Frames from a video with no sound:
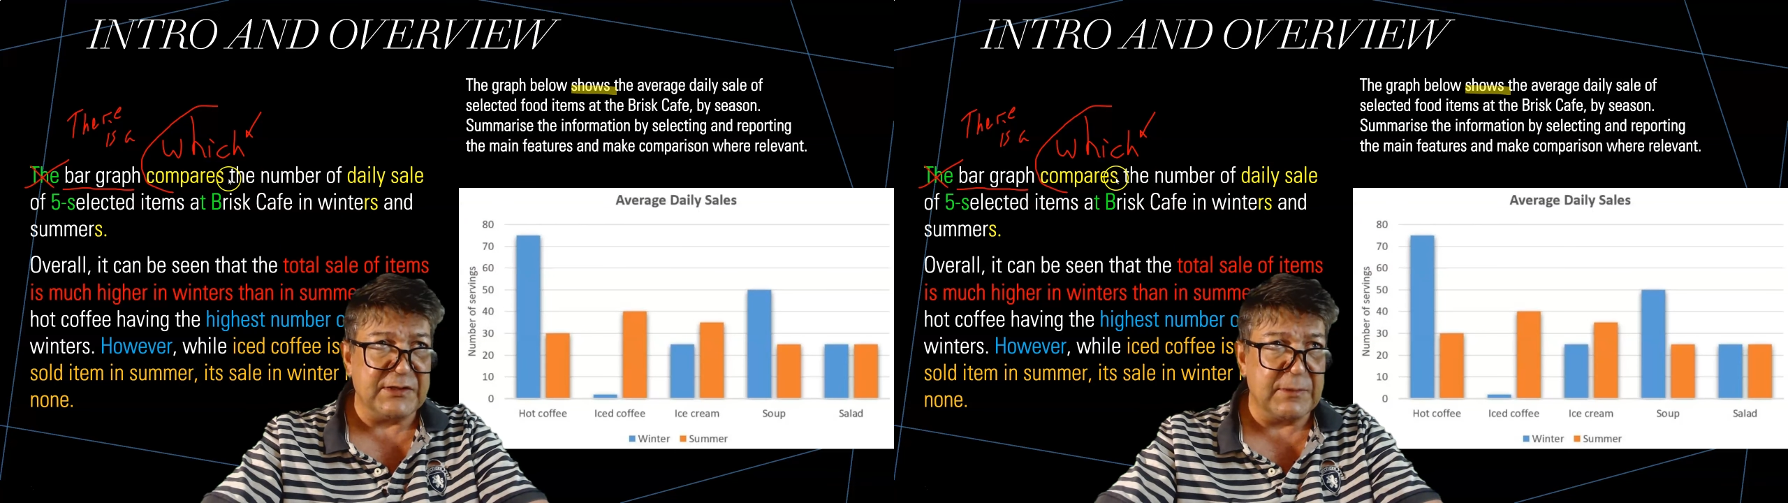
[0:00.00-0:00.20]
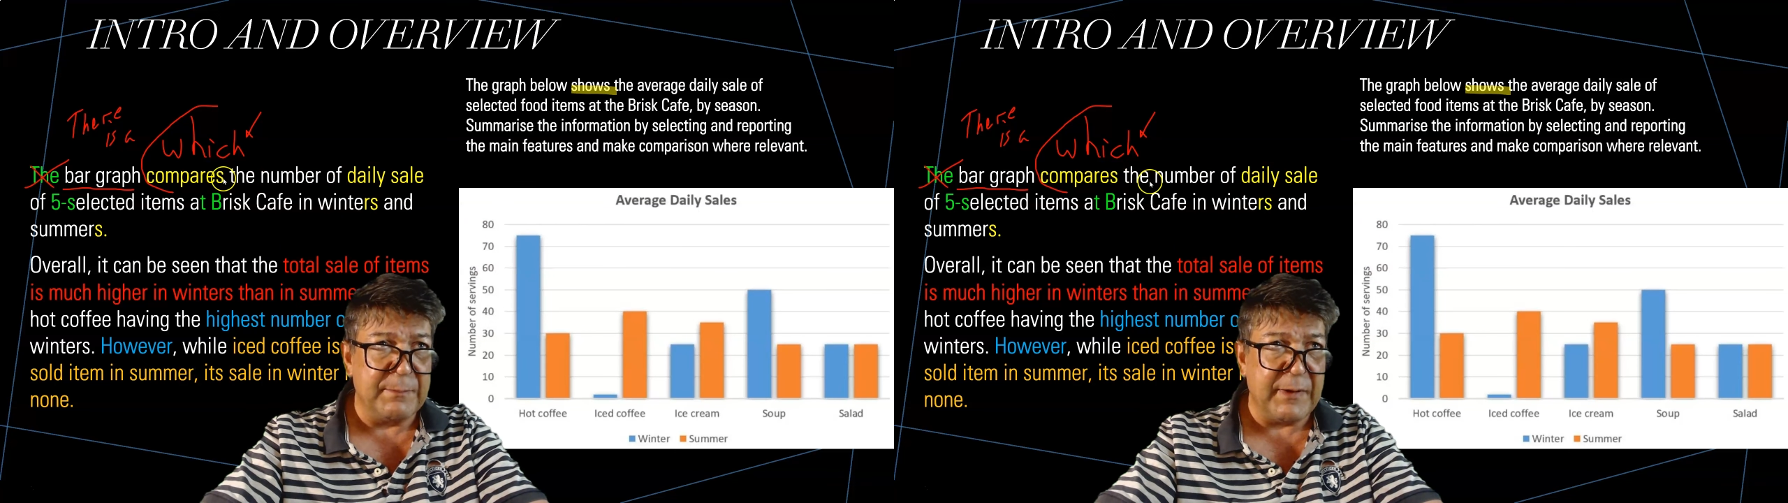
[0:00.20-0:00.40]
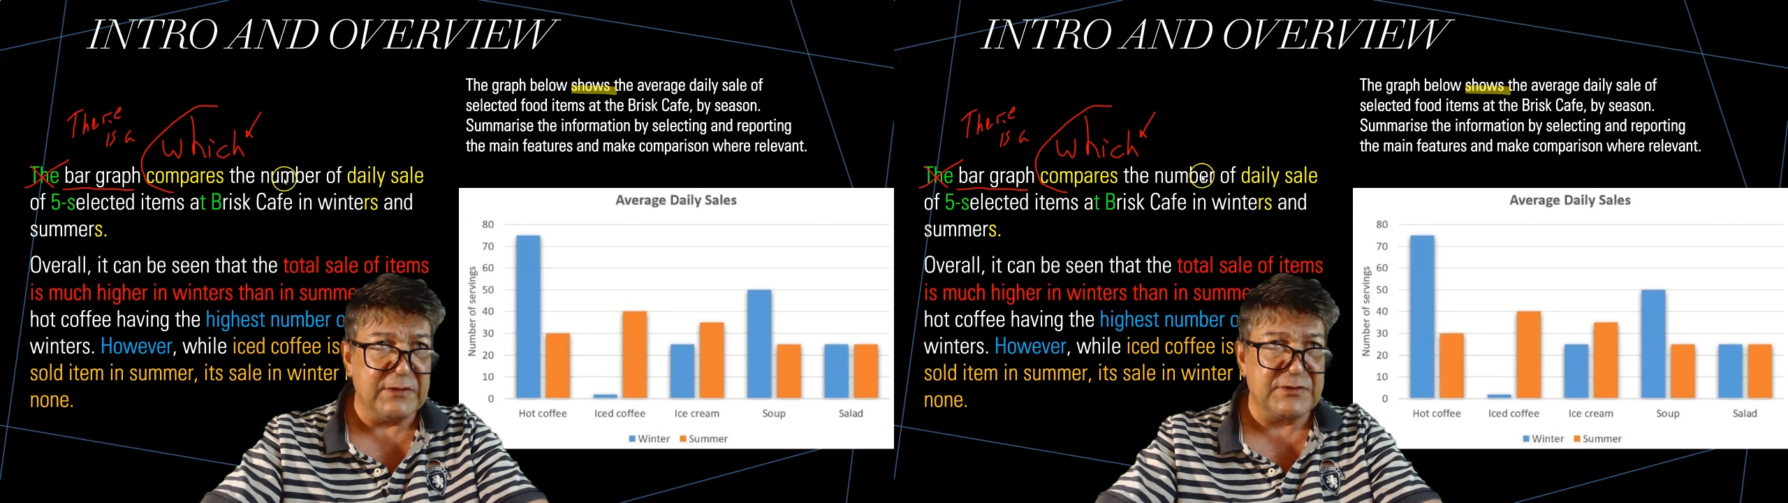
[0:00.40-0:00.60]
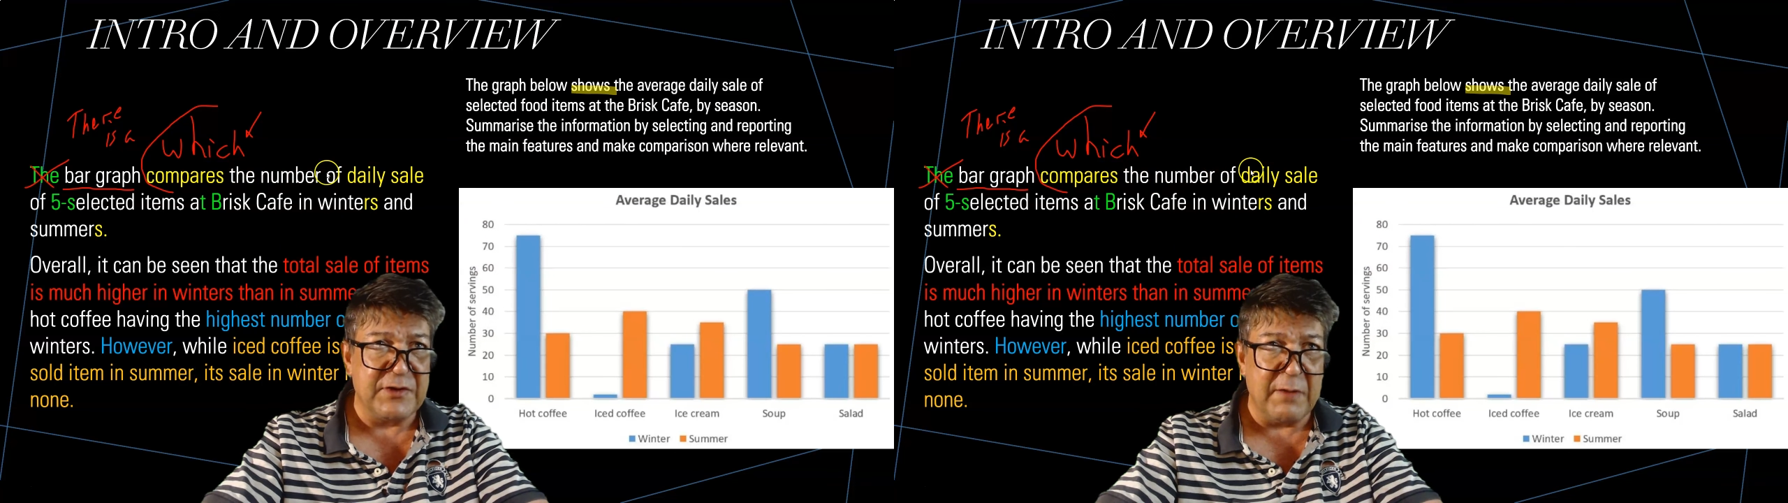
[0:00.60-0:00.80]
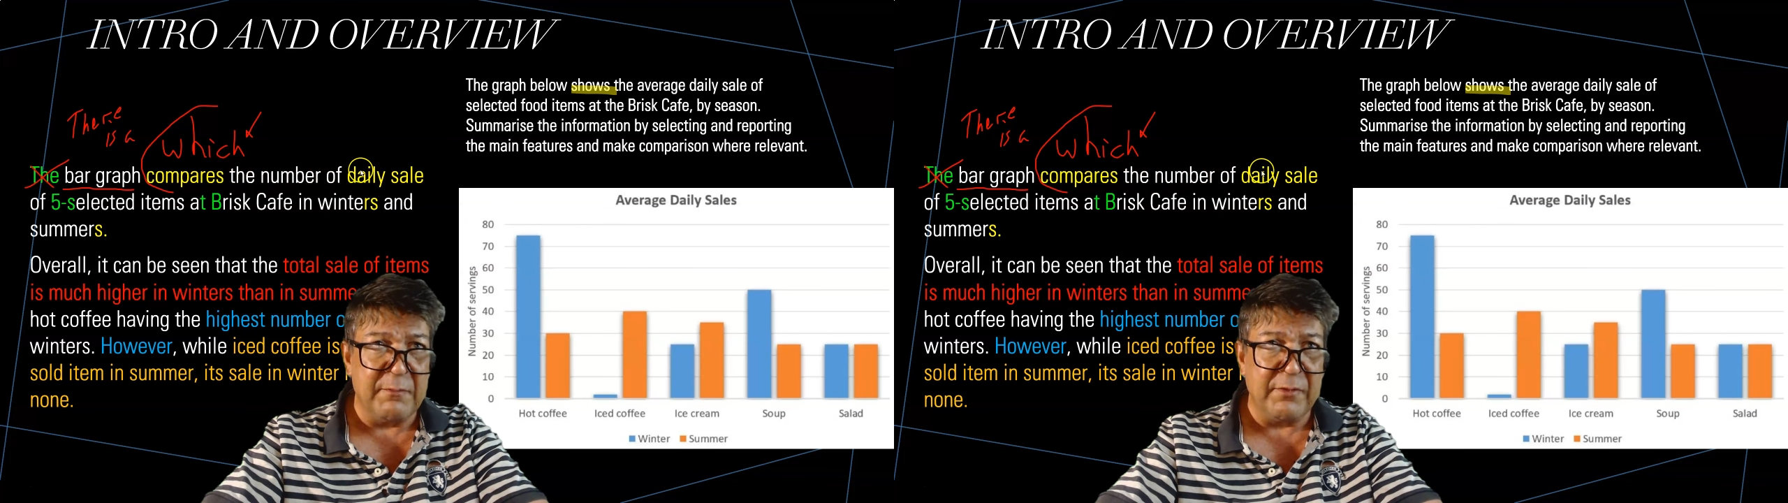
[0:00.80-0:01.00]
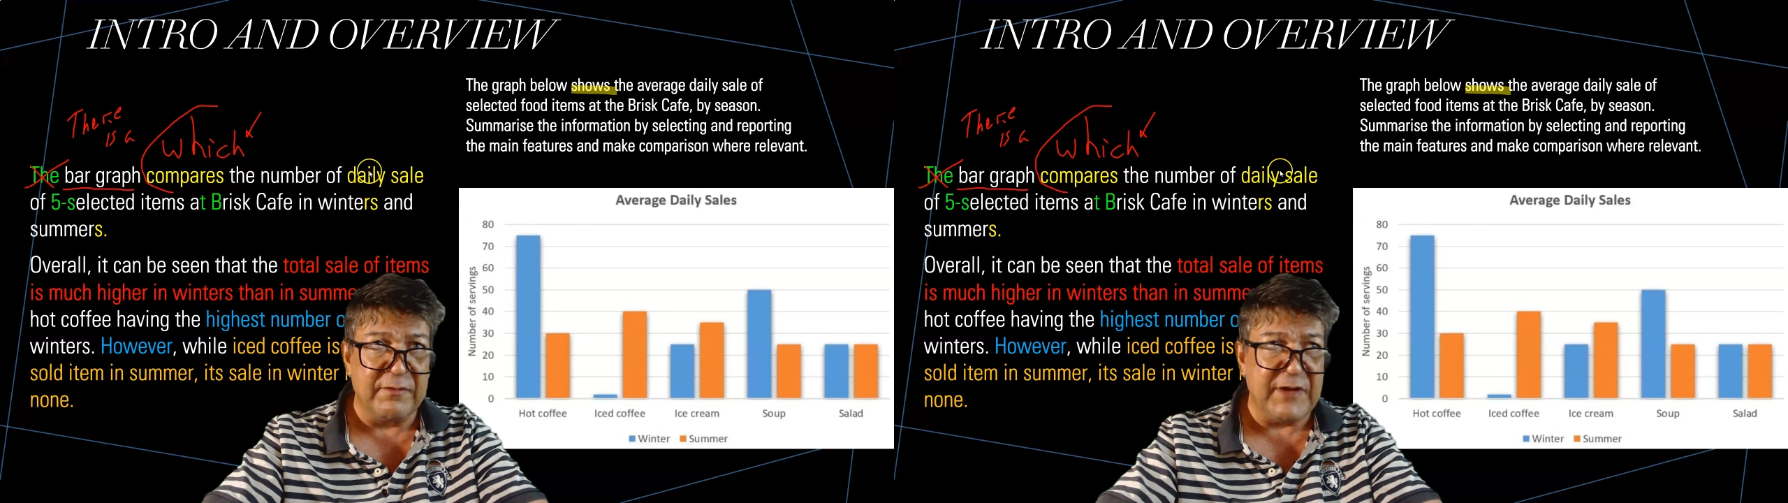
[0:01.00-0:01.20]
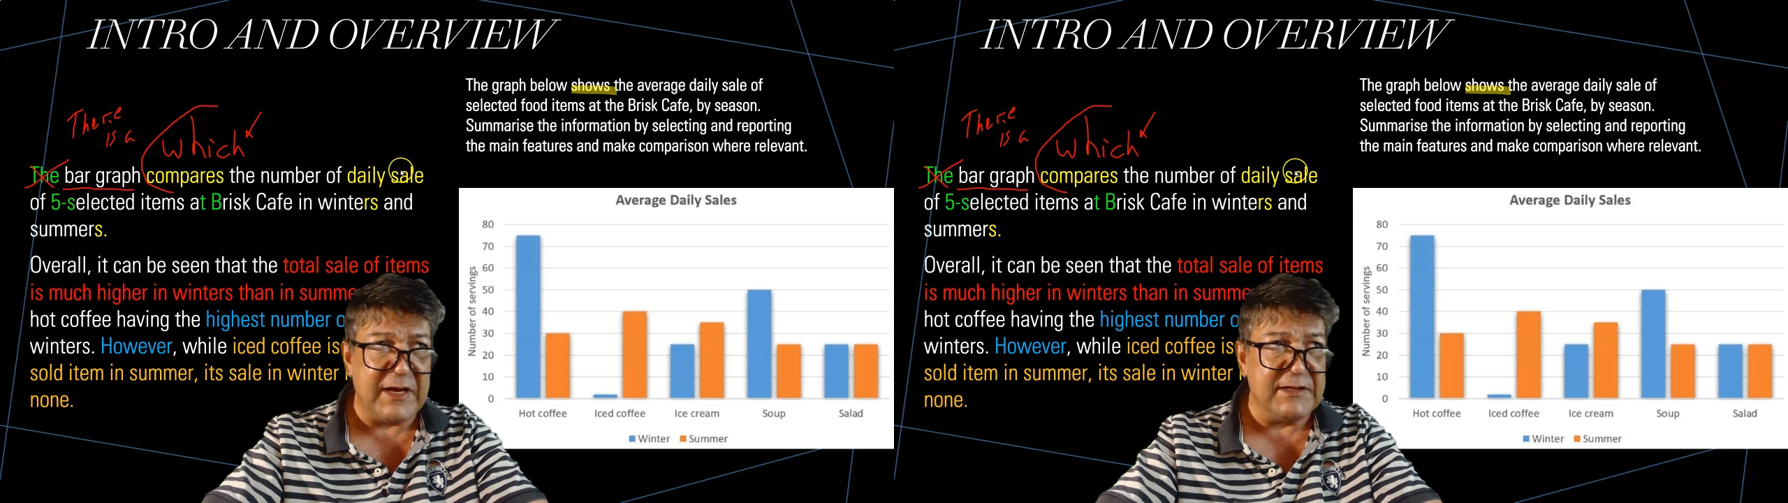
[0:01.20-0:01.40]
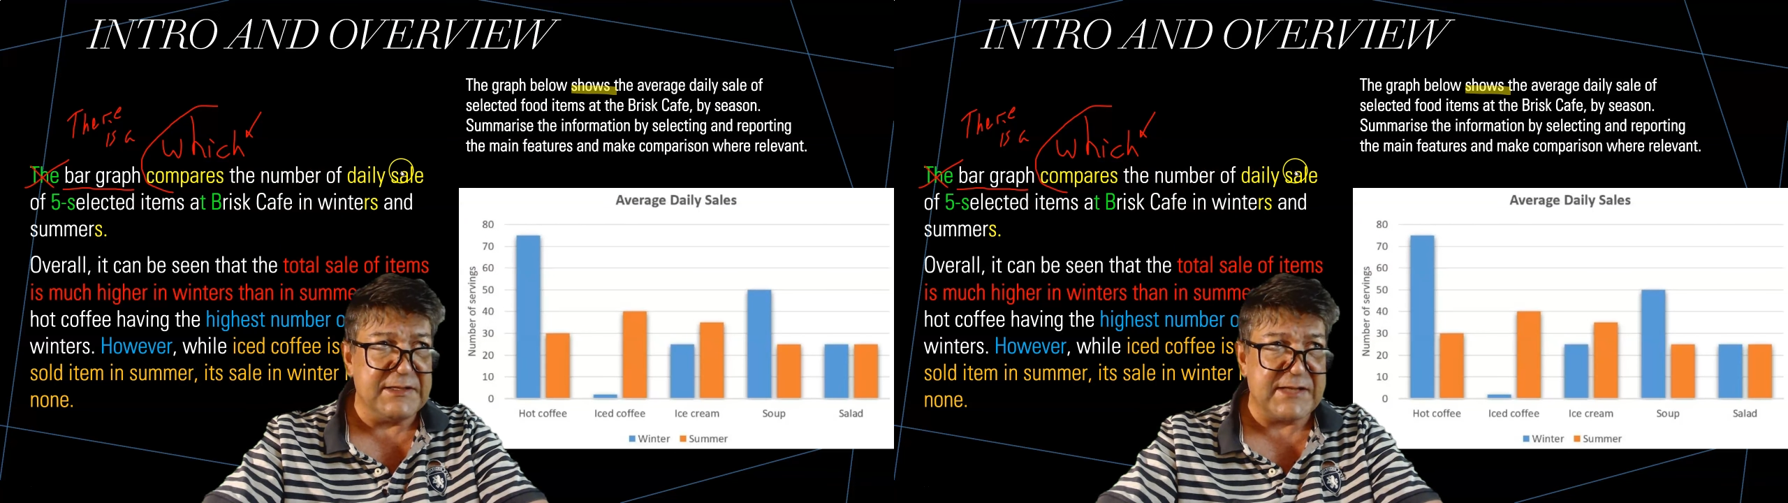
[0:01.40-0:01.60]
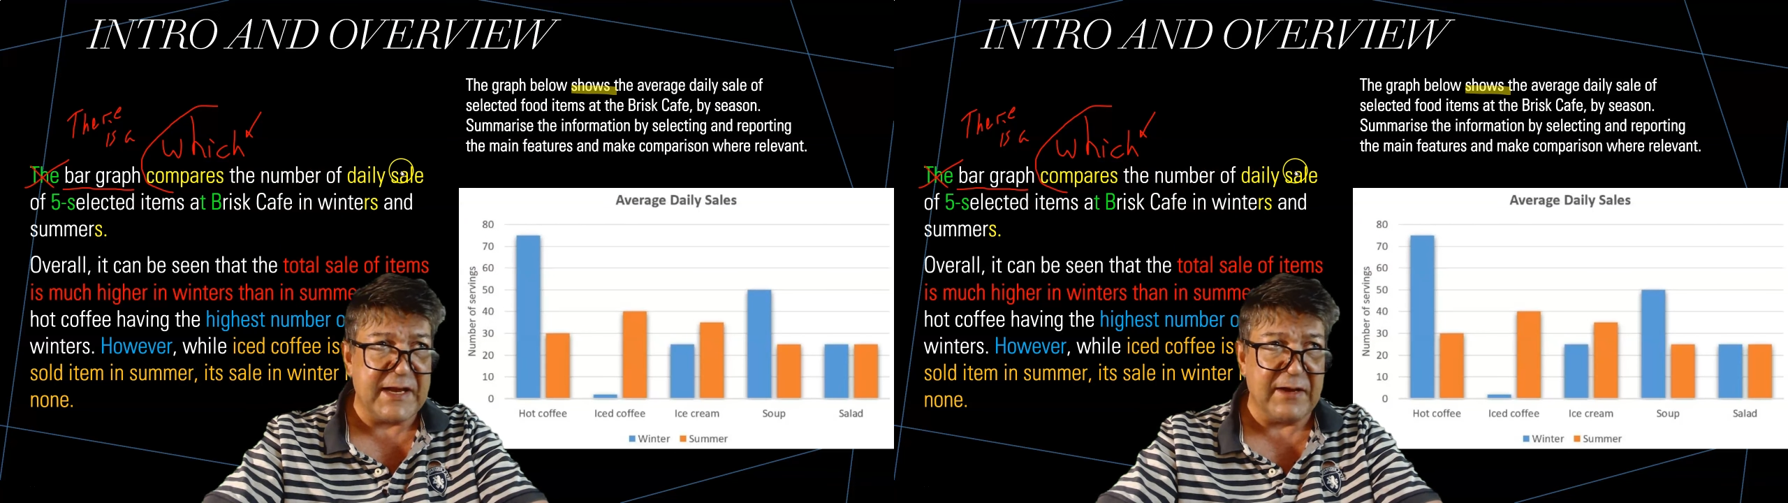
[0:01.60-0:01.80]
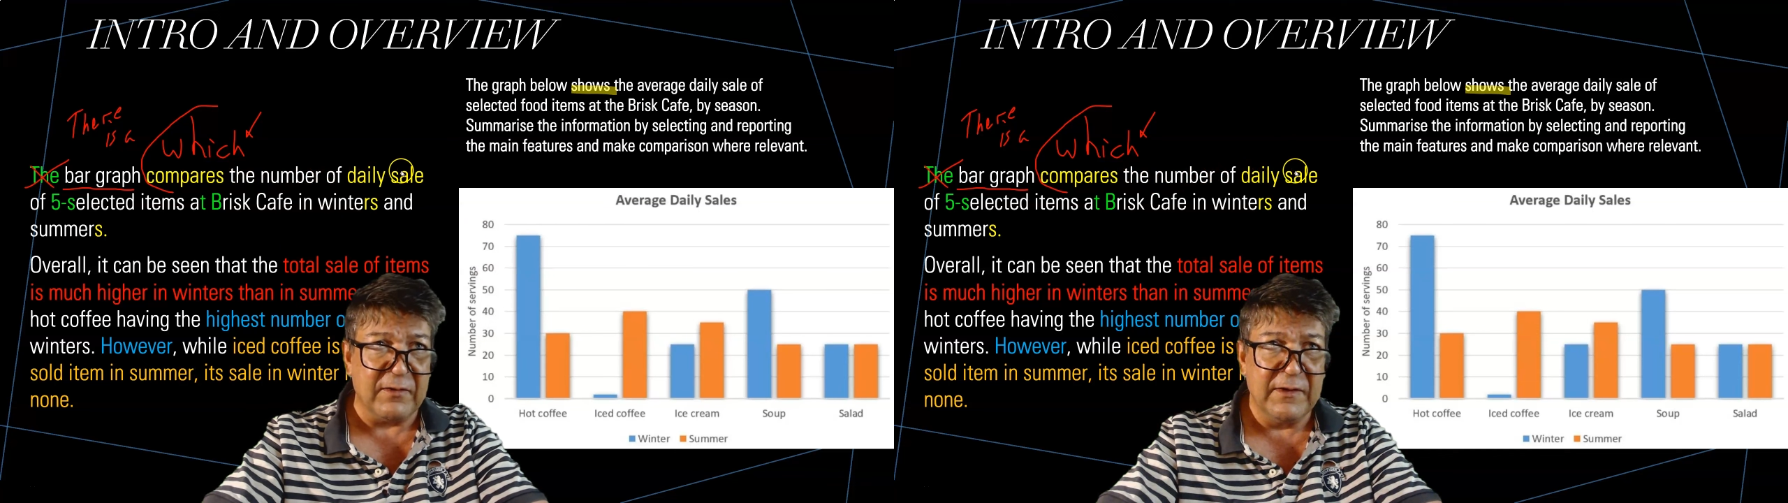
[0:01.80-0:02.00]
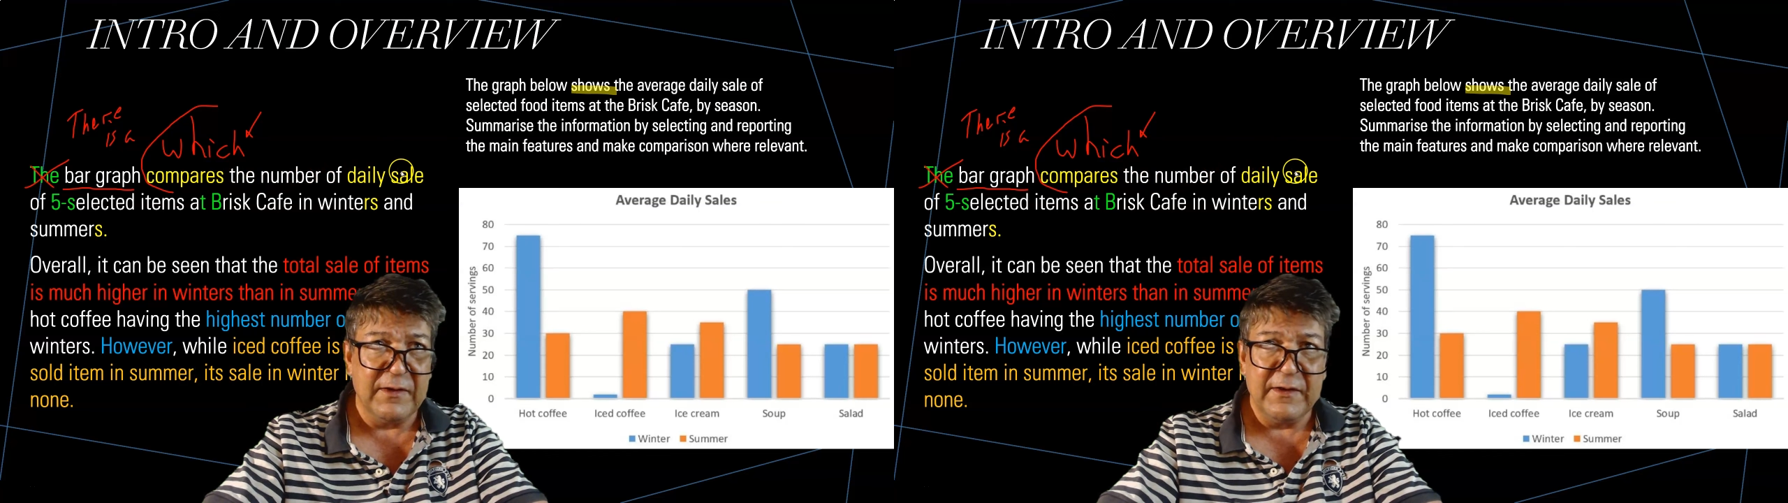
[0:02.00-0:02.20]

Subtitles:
compares the number of daily sale.